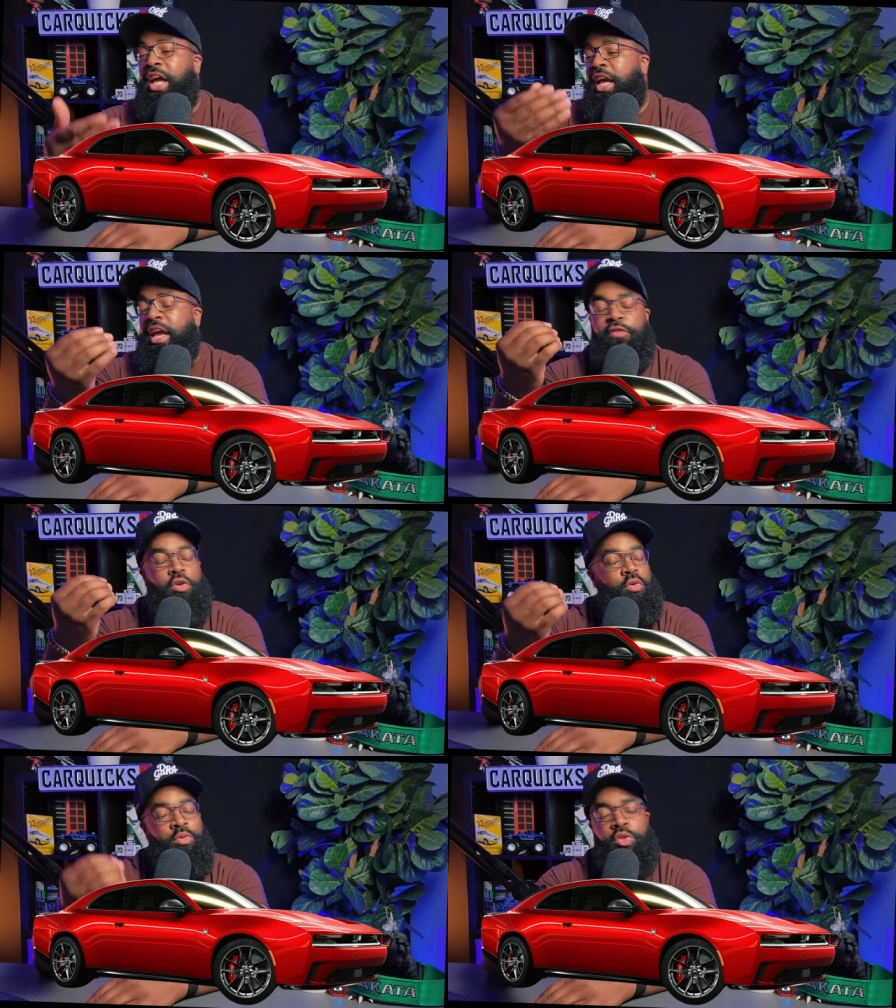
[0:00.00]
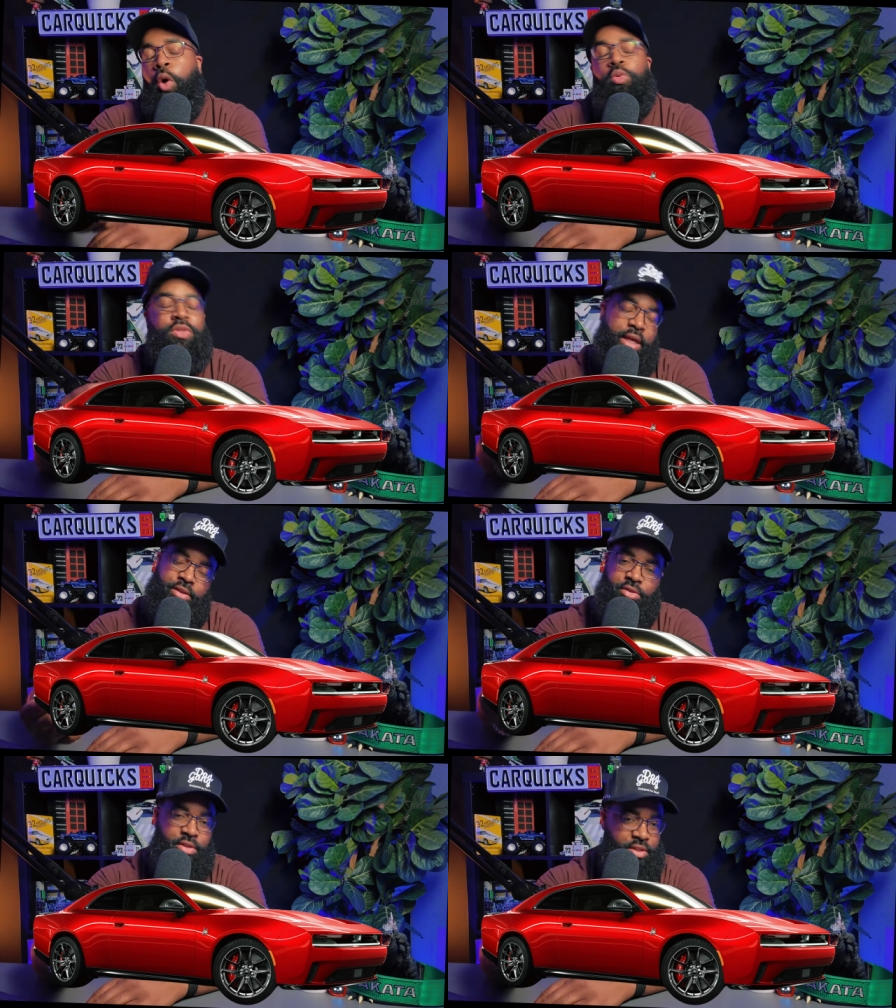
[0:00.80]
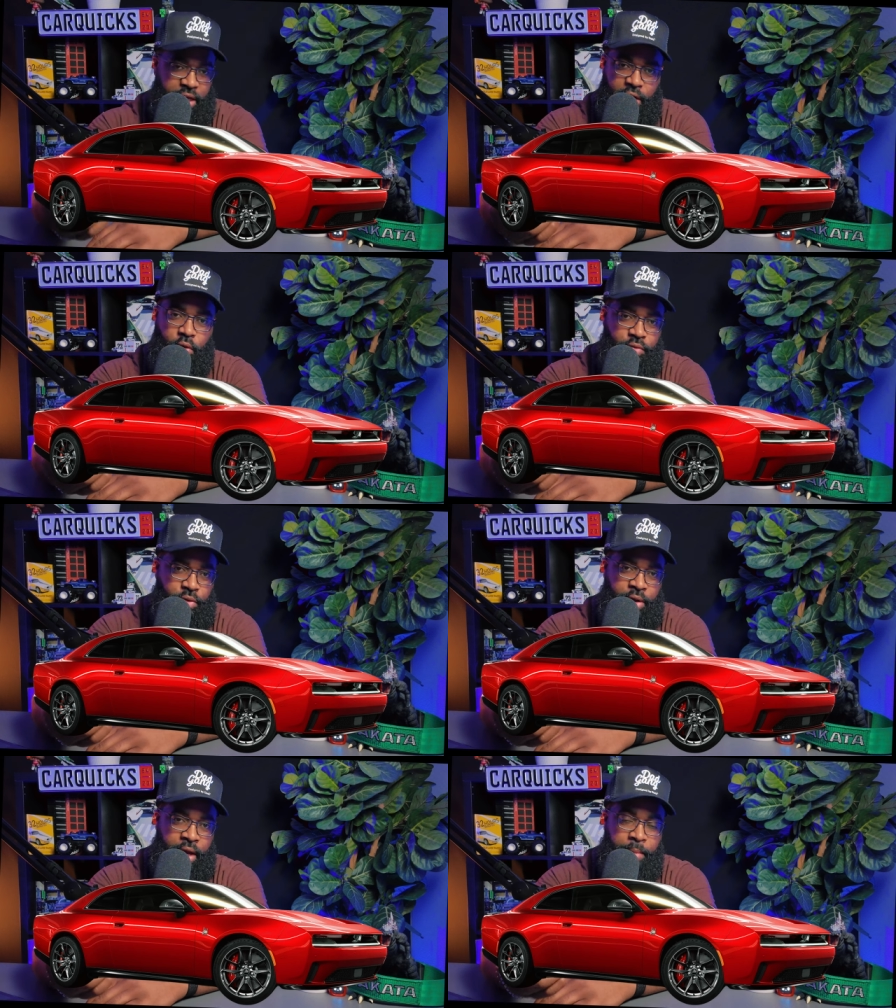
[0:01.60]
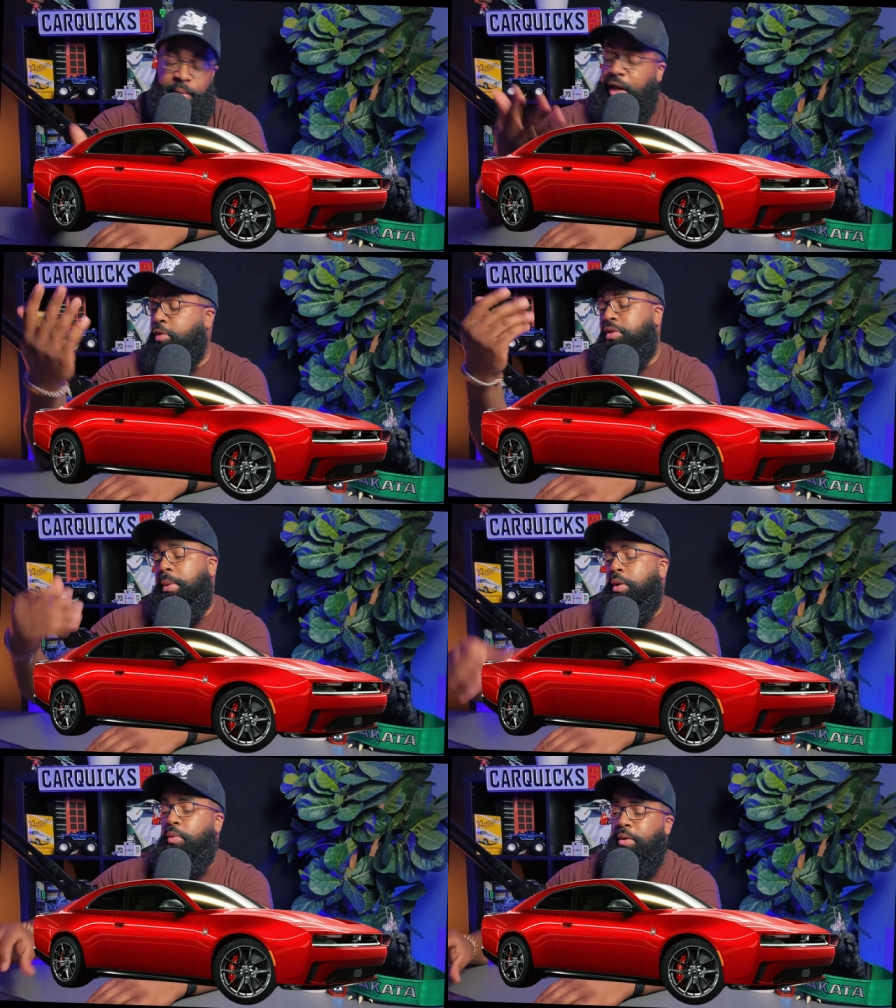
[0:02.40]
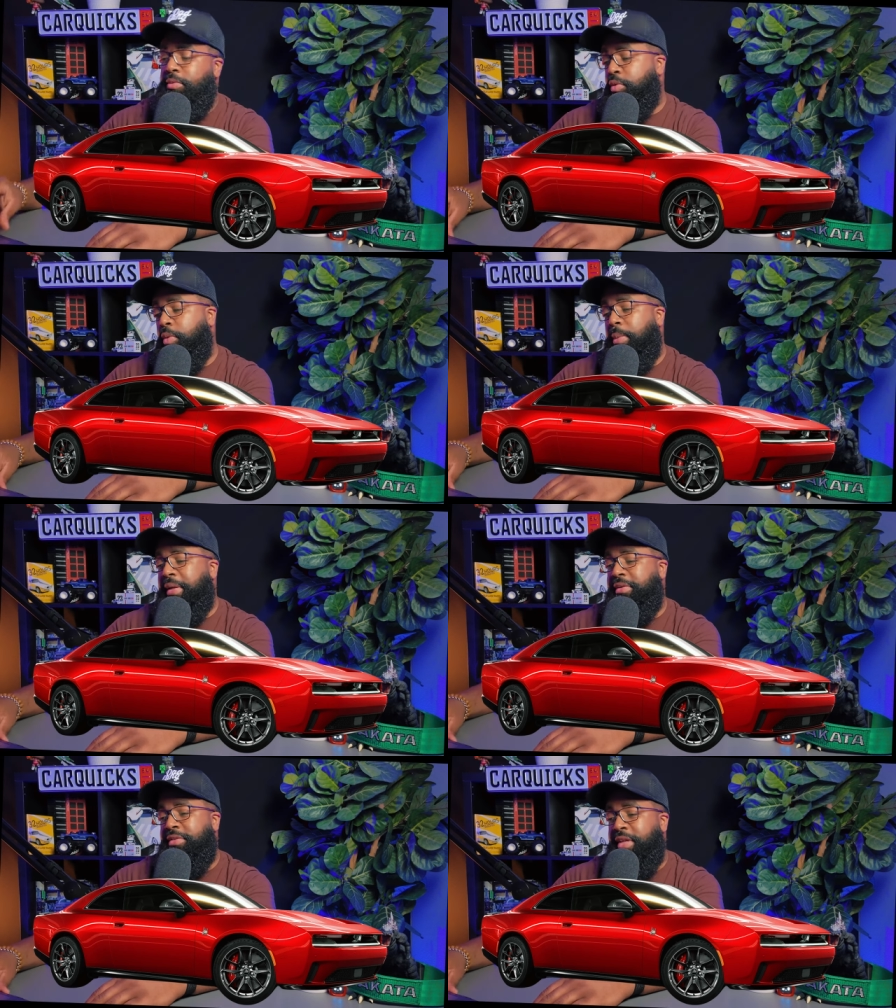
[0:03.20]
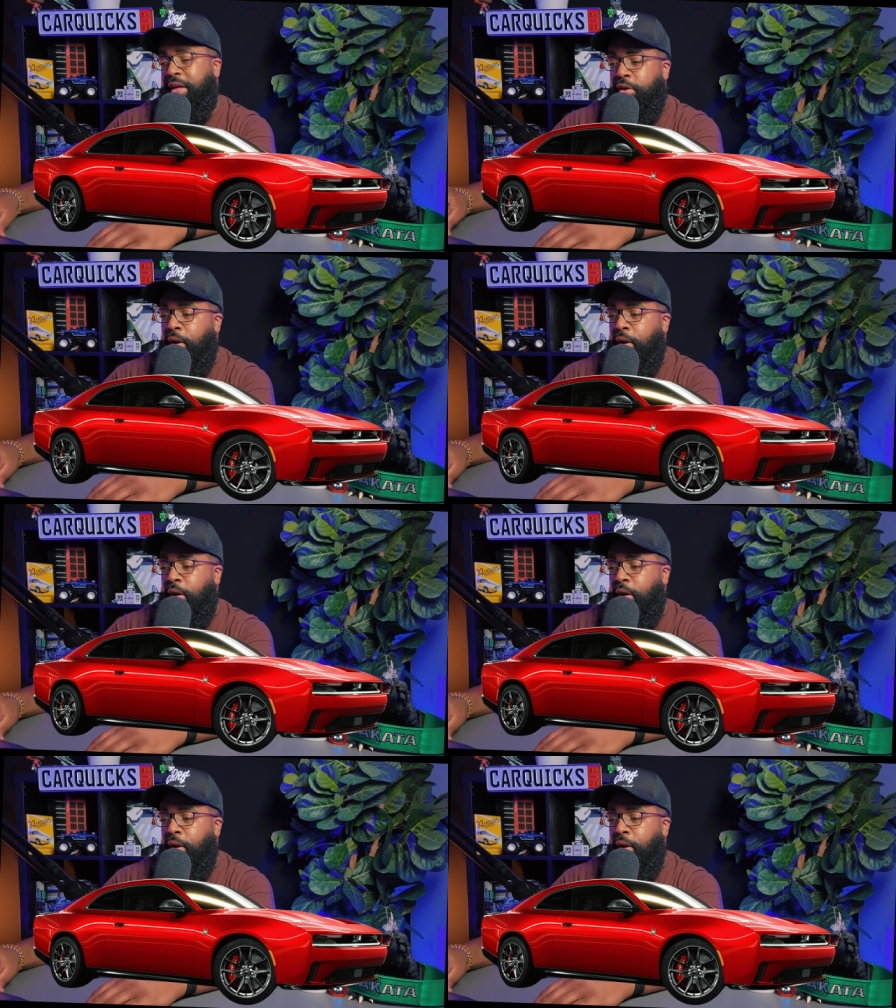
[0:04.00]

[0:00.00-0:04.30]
if you don't take this to the takeover, okay? But I know somebody will. So what am I going to say? You know,